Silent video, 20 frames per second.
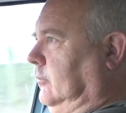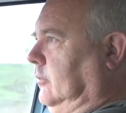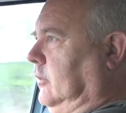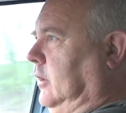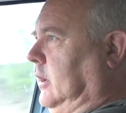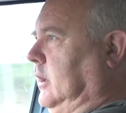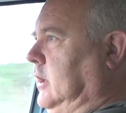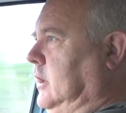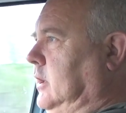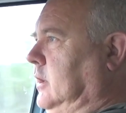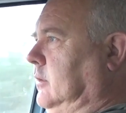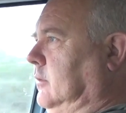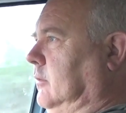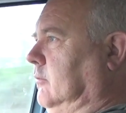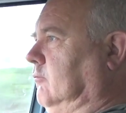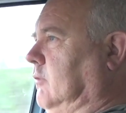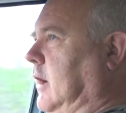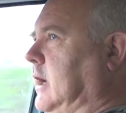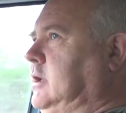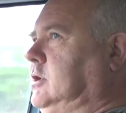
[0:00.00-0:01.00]
The
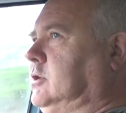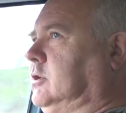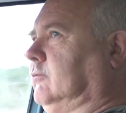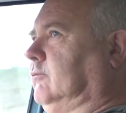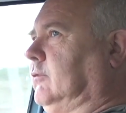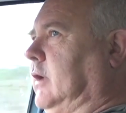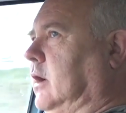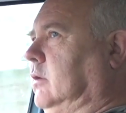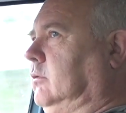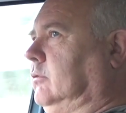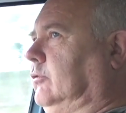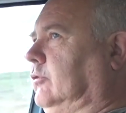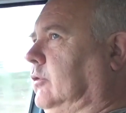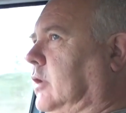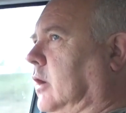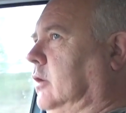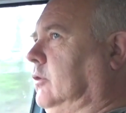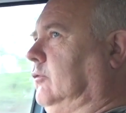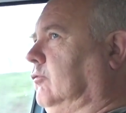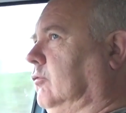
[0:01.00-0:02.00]
range of notes
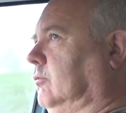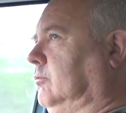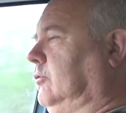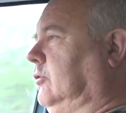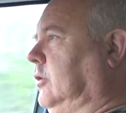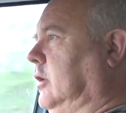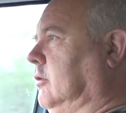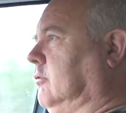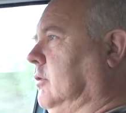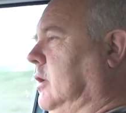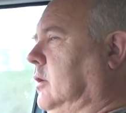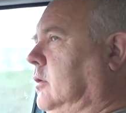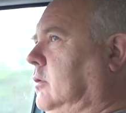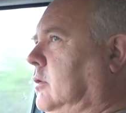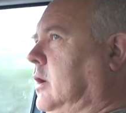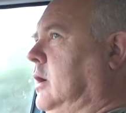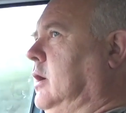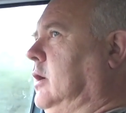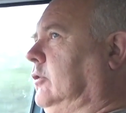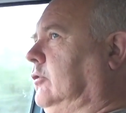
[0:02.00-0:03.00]
goes from
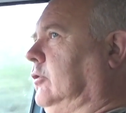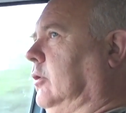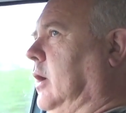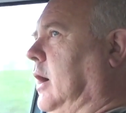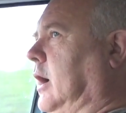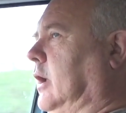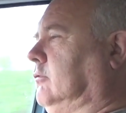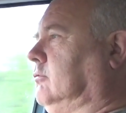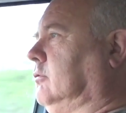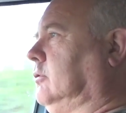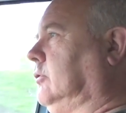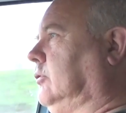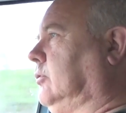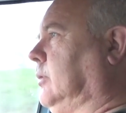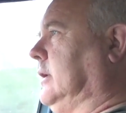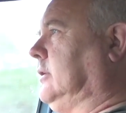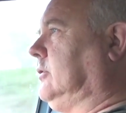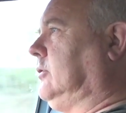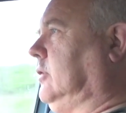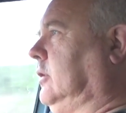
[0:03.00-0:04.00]
0 to
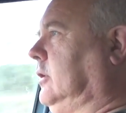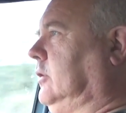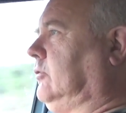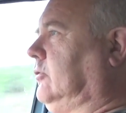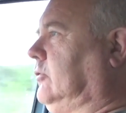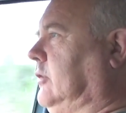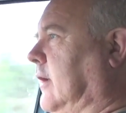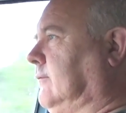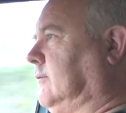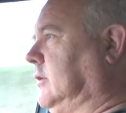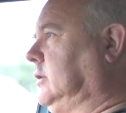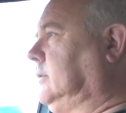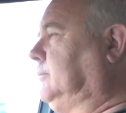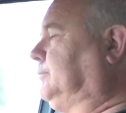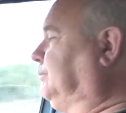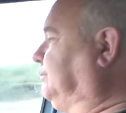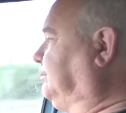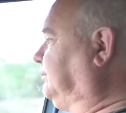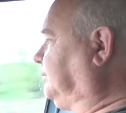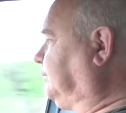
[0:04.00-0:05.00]
127,
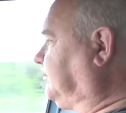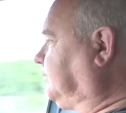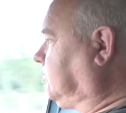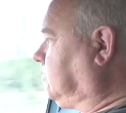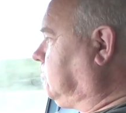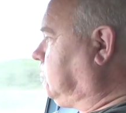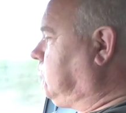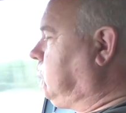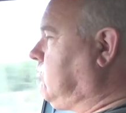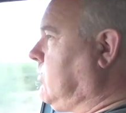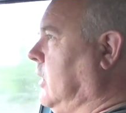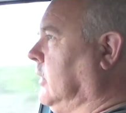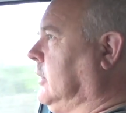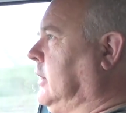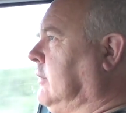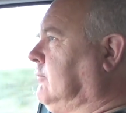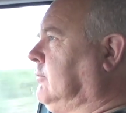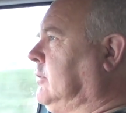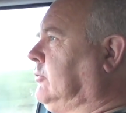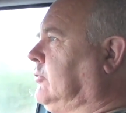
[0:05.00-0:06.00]

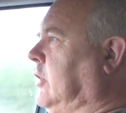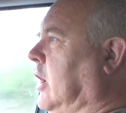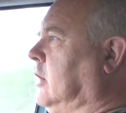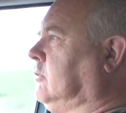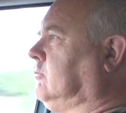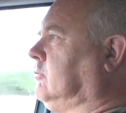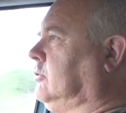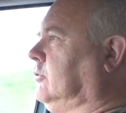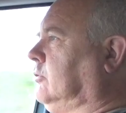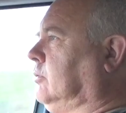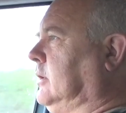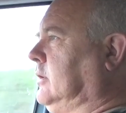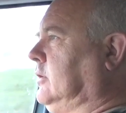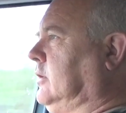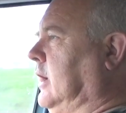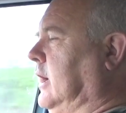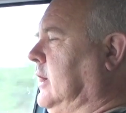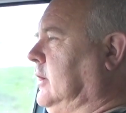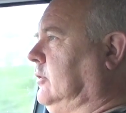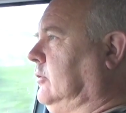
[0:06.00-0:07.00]
giving us
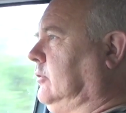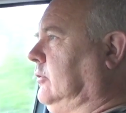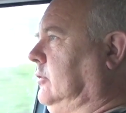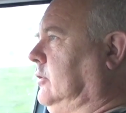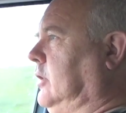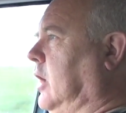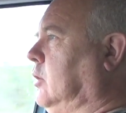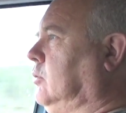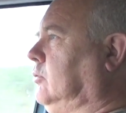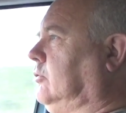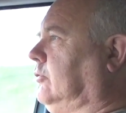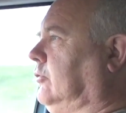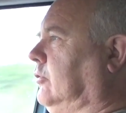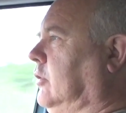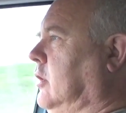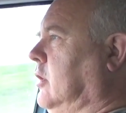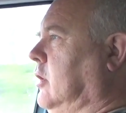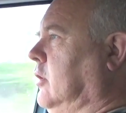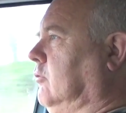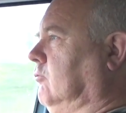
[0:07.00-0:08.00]
128 notes
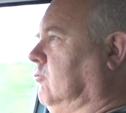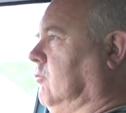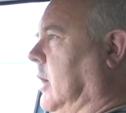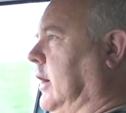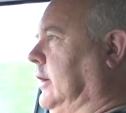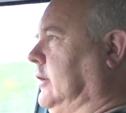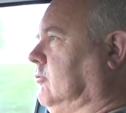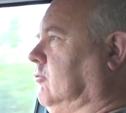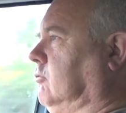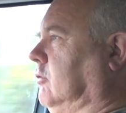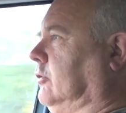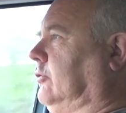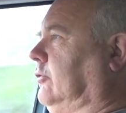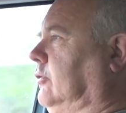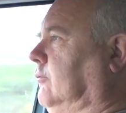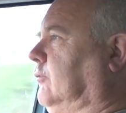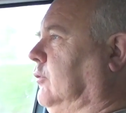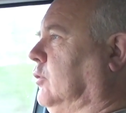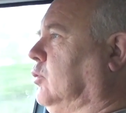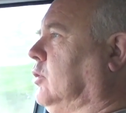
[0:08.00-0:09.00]
right across
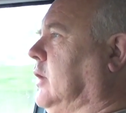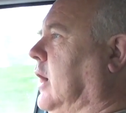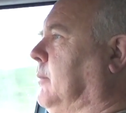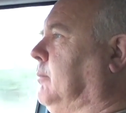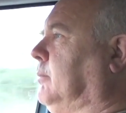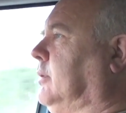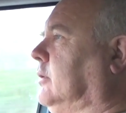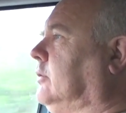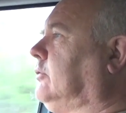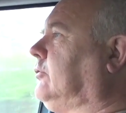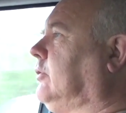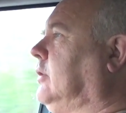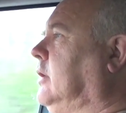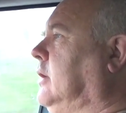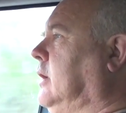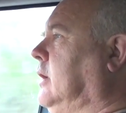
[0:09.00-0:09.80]
the full compass.